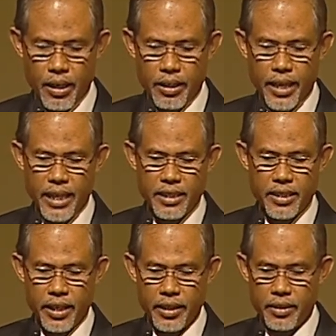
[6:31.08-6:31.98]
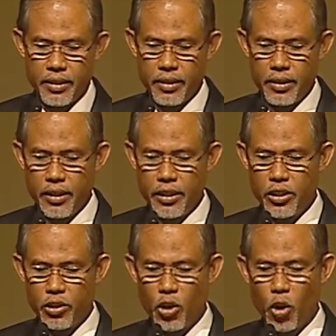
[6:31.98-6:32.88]
That said, it
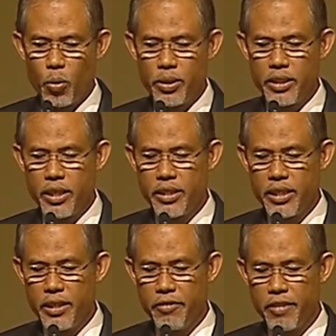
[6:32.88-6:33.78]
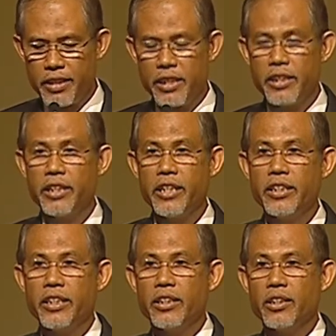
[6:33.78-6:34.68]
is not always easy
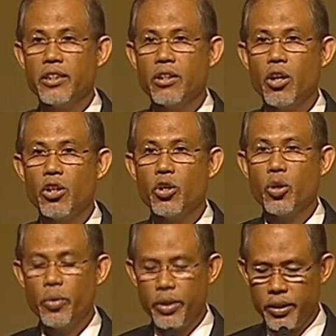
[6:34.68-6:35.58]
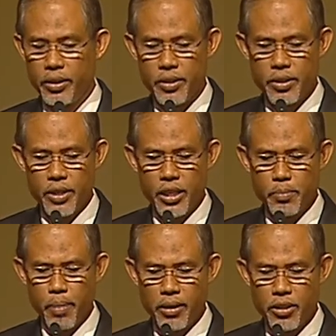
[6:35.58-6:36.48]
facilitating or growing
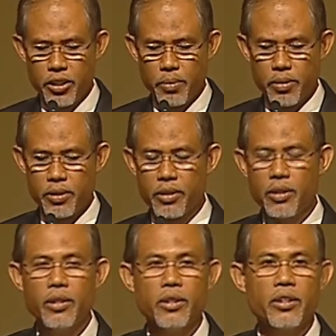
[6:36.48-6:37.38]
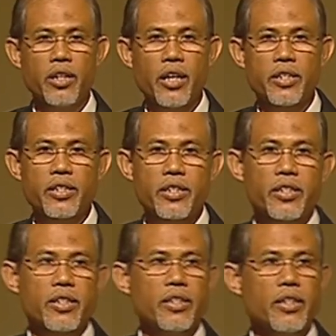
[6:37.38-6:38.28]
such partnerships.
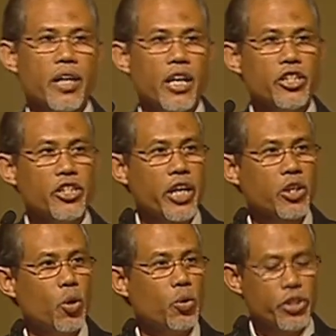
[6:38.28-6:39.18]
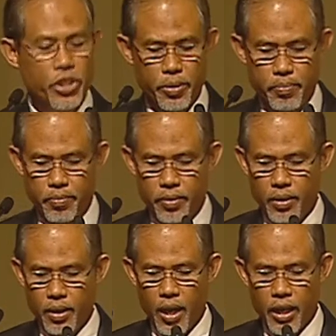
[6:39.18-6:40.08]
Trusts and shared ownership
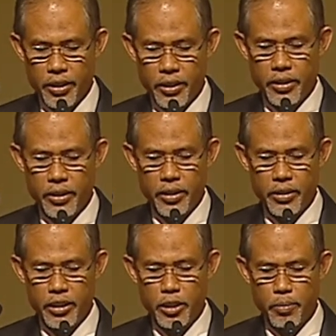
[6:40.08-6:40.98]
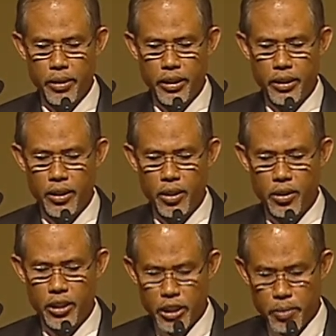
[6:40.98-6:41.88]
are critical determining,
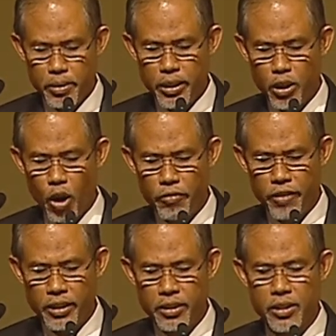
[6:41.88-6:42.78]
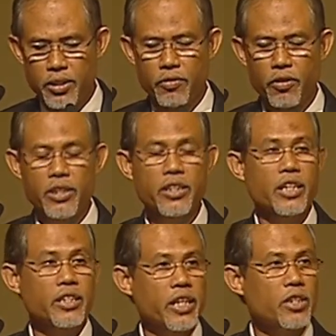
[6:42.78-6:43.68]
determining factors for the
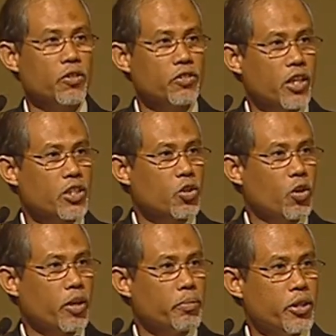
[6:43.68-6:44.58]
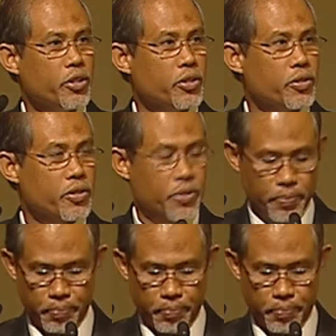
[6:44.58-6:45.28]
success of such collaborations.